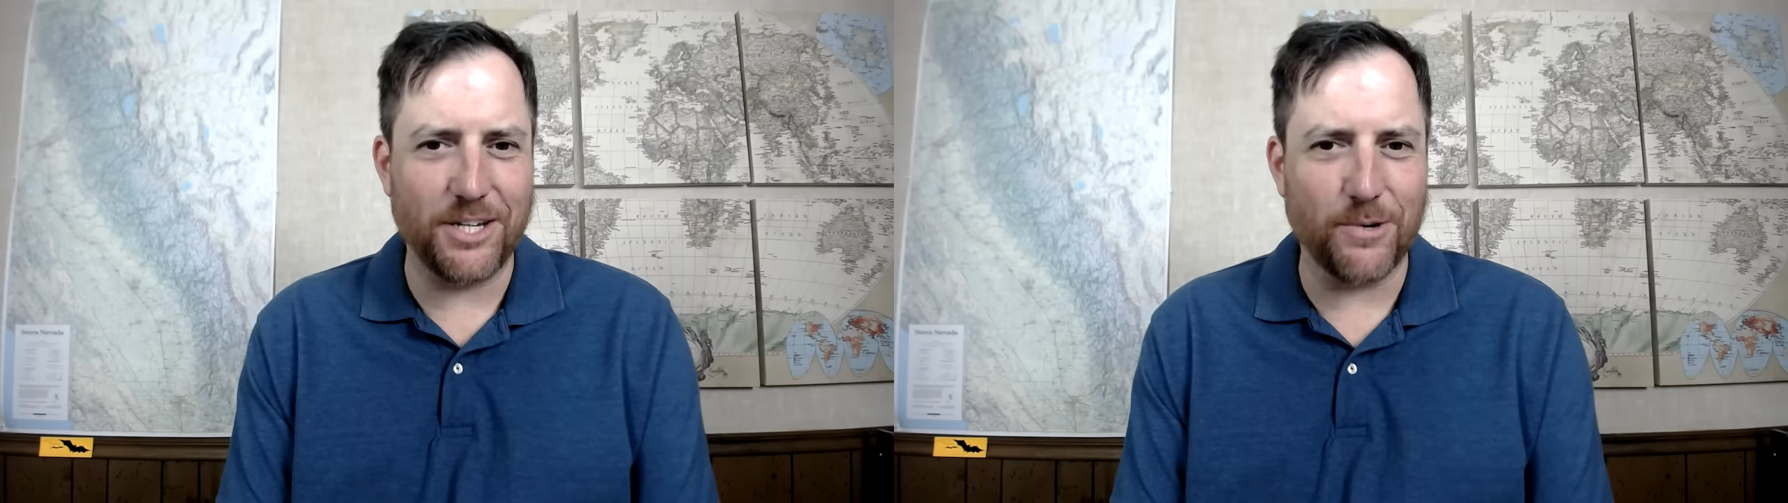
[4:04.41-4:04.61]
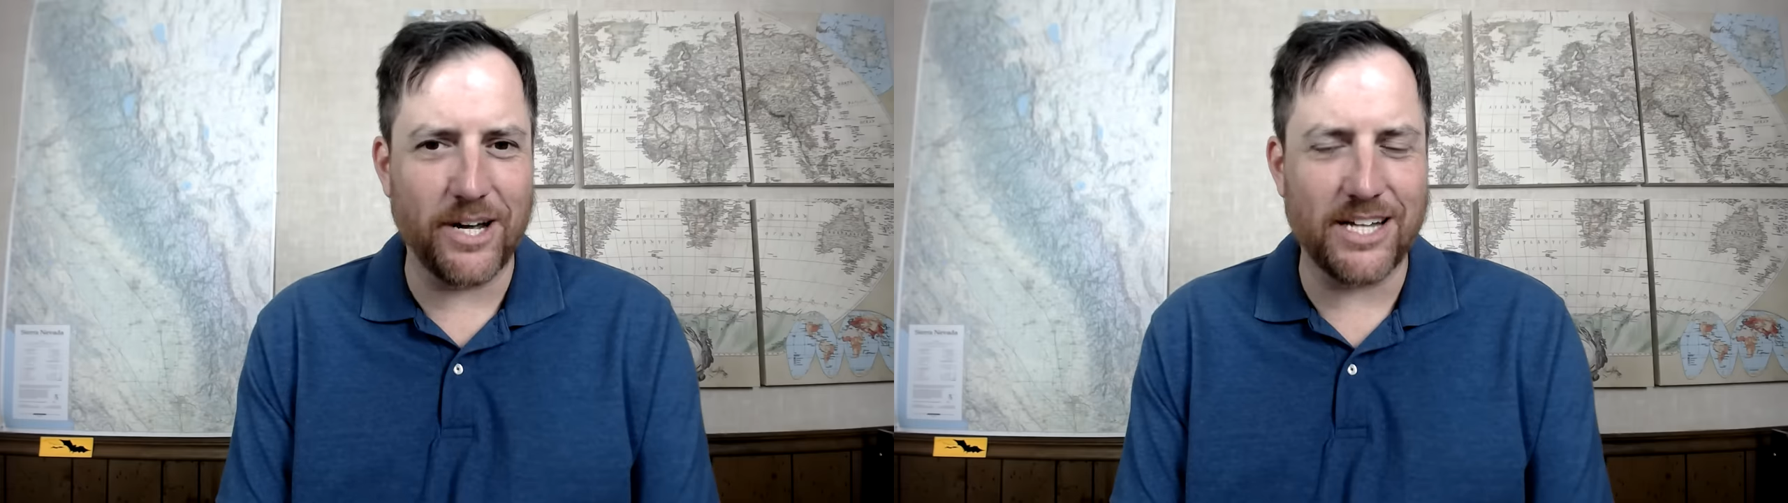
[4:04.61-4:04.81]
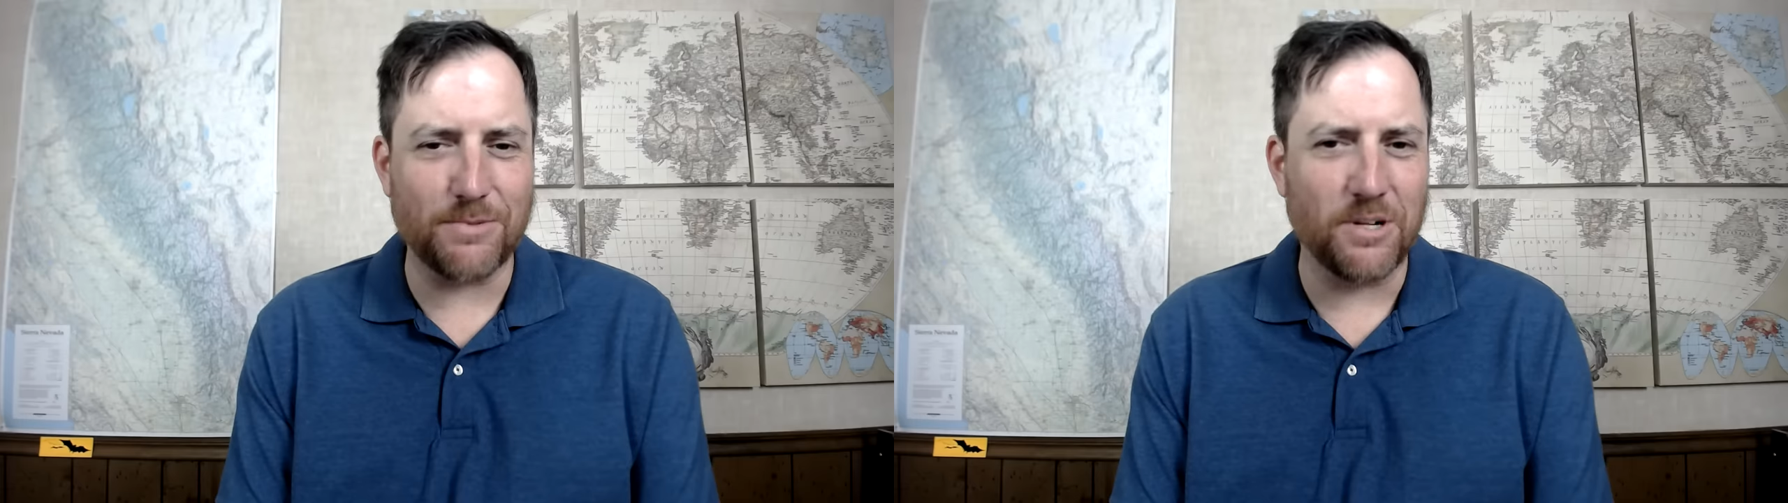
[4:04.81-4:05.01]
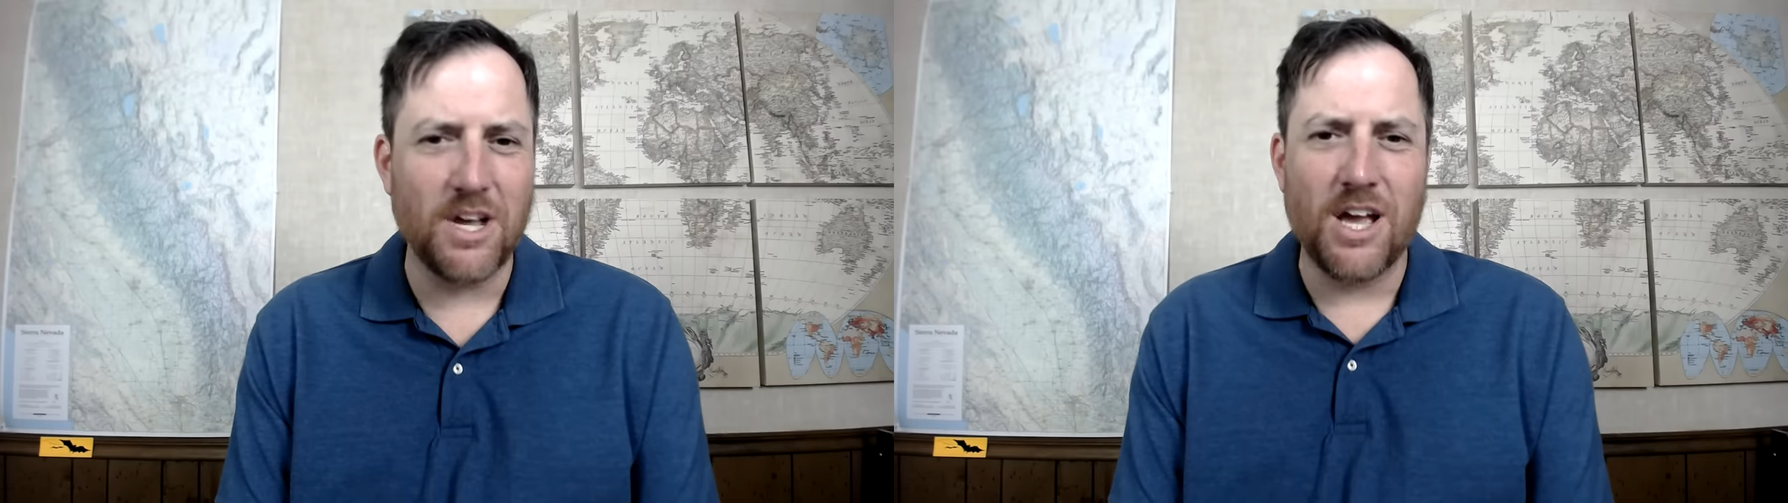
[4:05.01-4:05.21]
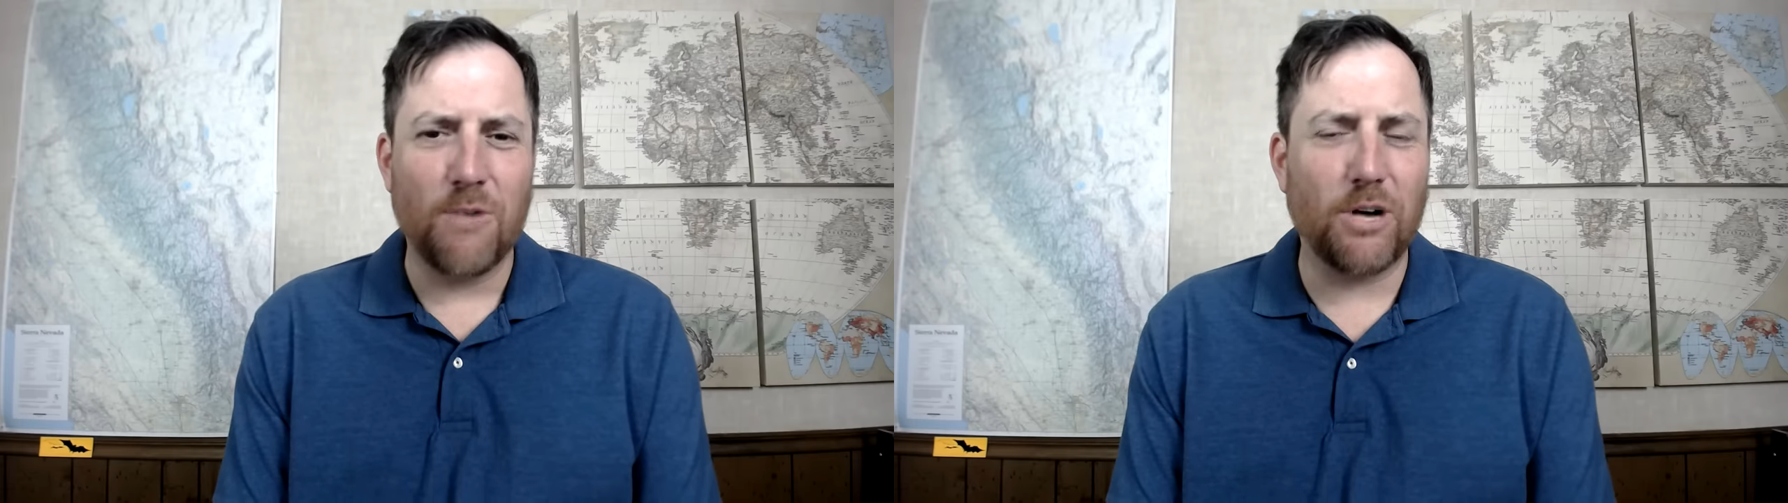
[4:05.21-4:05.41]
in the U S.
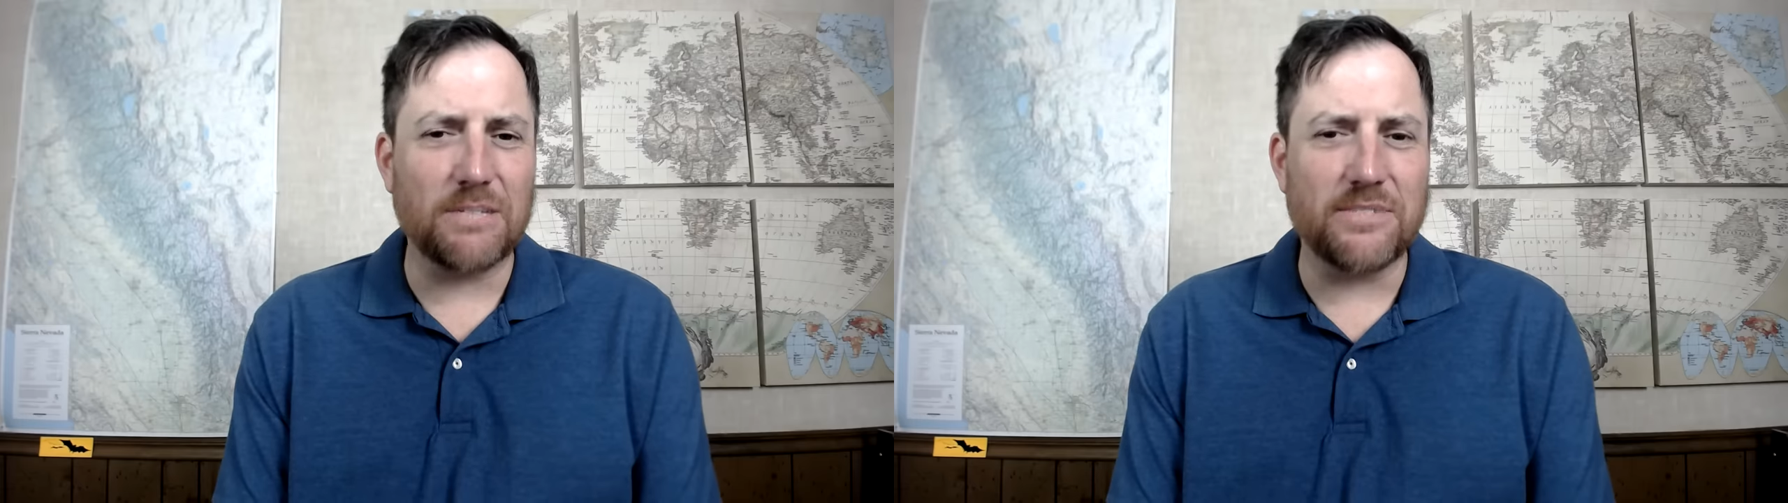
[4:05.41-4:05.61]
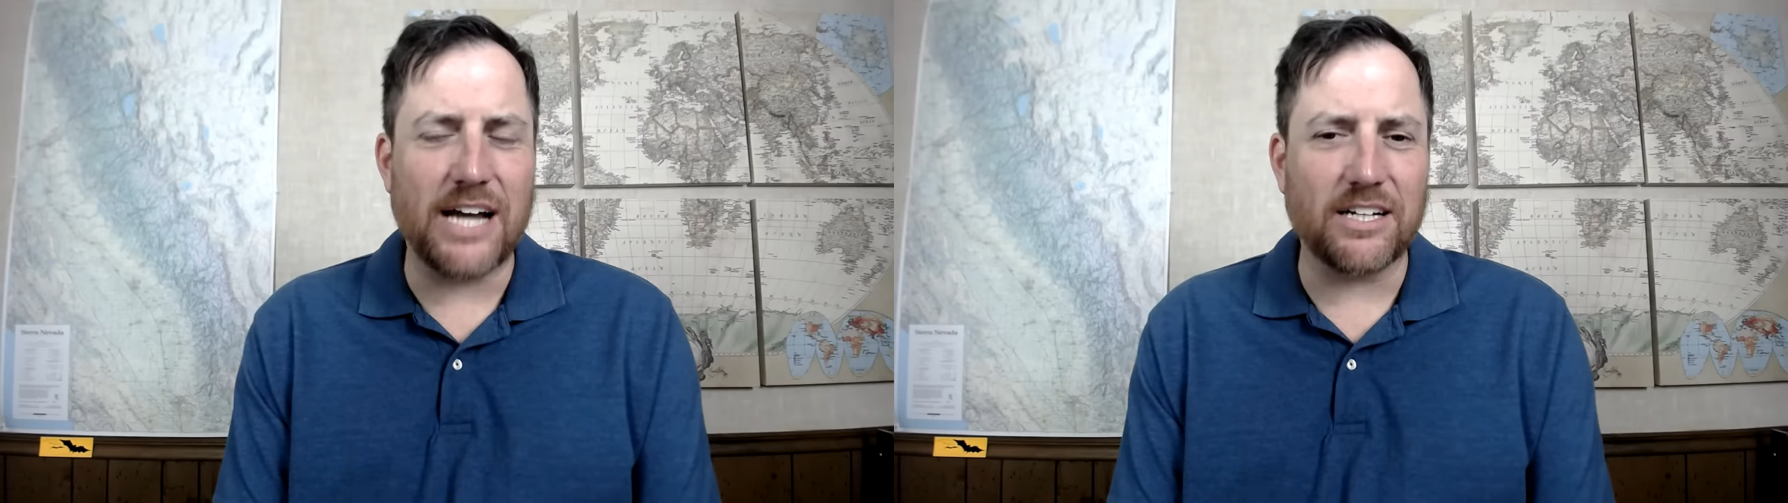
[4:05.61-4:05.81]
Well, one of them